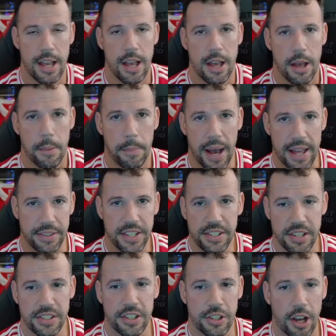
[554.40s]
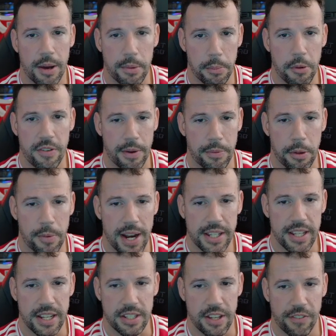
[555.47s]
But this is the time to move up the
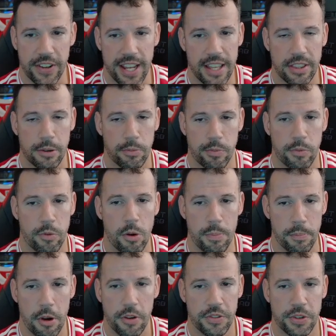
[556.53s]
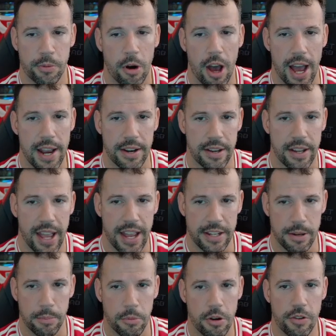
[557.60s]
rankings. If you get the moves right and you
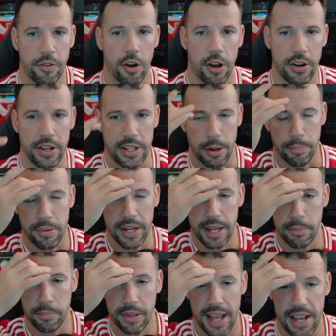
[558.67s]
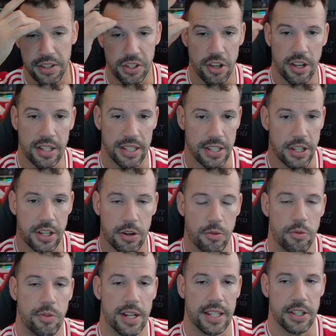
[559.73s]
move on and you bring in players early, you can
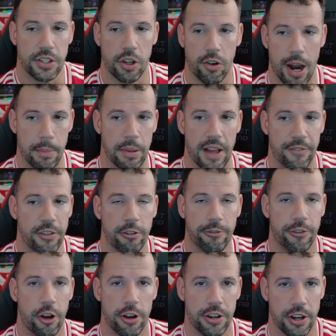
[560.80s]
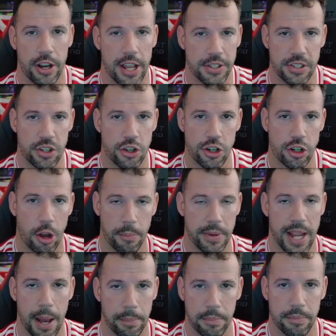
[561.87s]
really soar up. Like Phil Foden has shot me
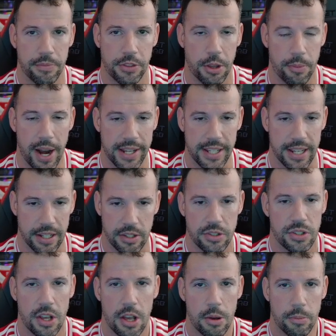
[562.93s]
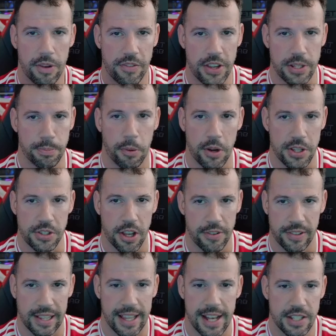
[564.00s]
up the rankings with his points over the
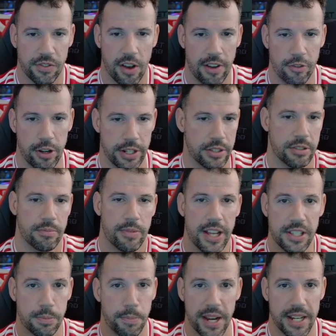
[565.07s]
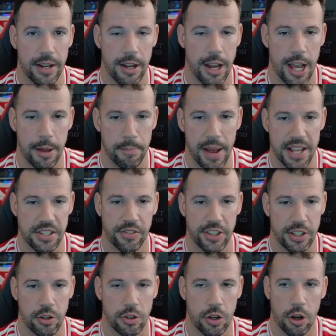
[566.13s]
last 5 weeks. It's been a massively
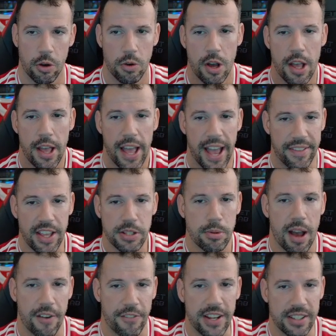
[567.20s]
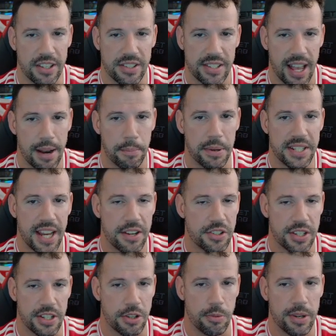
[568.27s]
good call. And that's why I think that Son
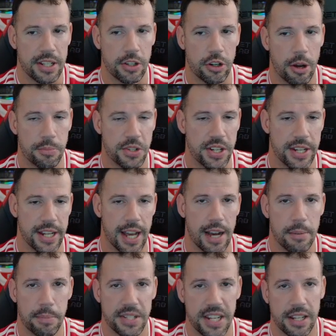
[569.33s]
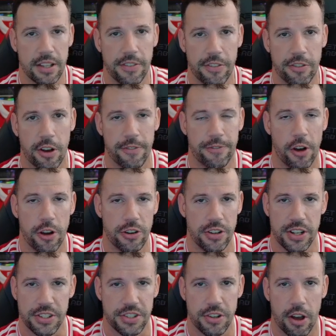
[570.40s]
potentially is a really good option here, particularly if you've got Foden.
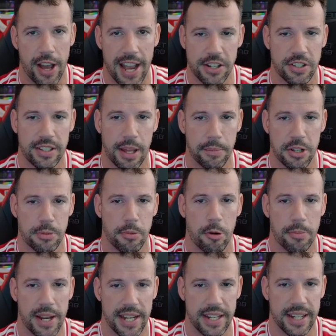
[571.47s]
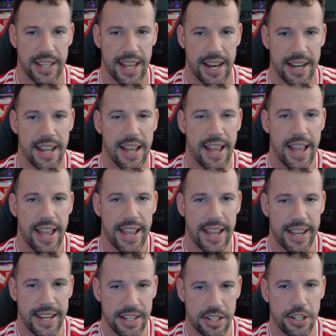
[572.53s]
It's not actually that much more money to get
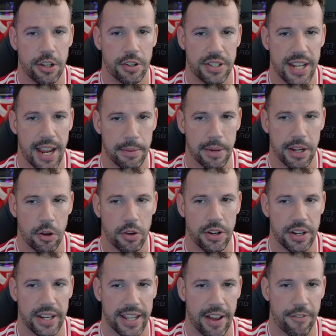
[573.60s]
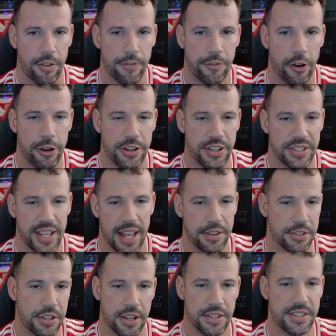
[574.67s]
into your team in order to get from Foden to Son.
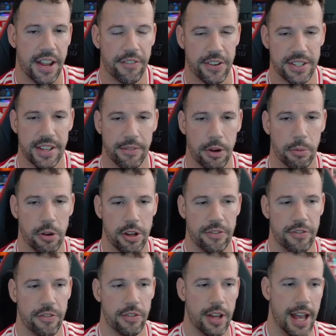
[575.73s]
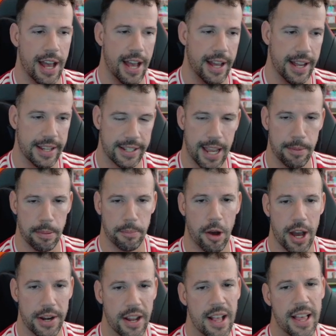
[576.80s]
So it's definitely something to worth and keep in
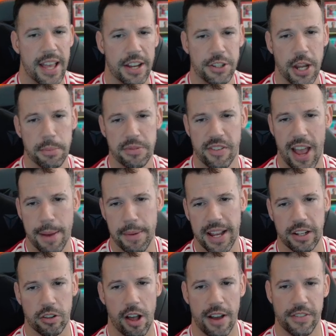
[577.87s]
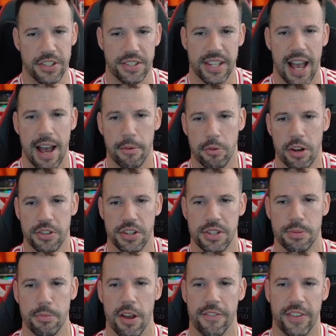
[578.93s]
mind. In terms of Ahmad, Kluivert, Sarr, Rogers,
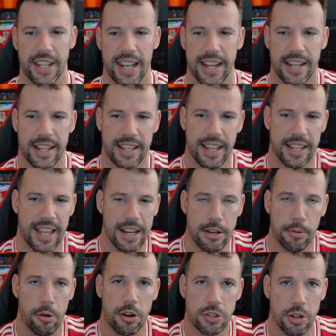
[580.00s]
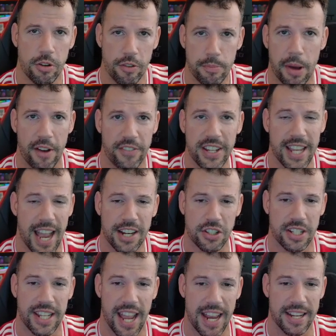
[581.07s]
Murphy, Alanga, can you rock 2 of them? I think you actually
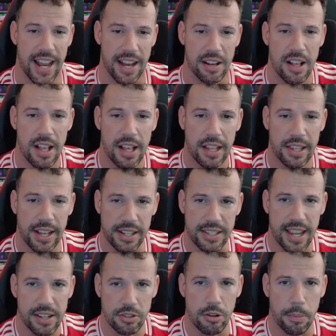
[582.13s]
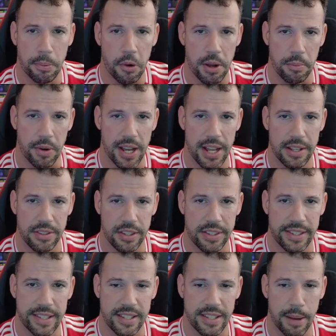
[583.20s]
can now. Like, it's getting to a point where
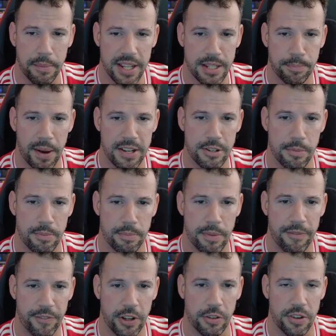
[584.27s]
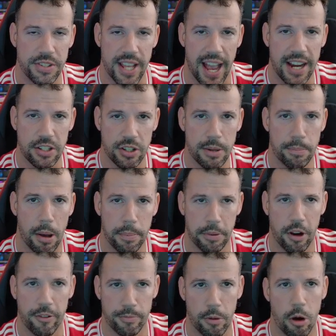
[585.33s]
some of these budget midfielders are actually popping
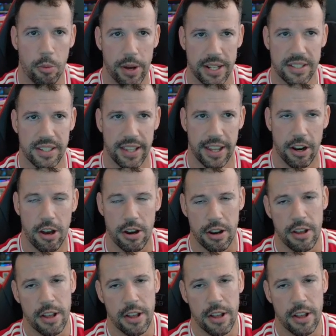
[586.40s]
off more weeks than they're not.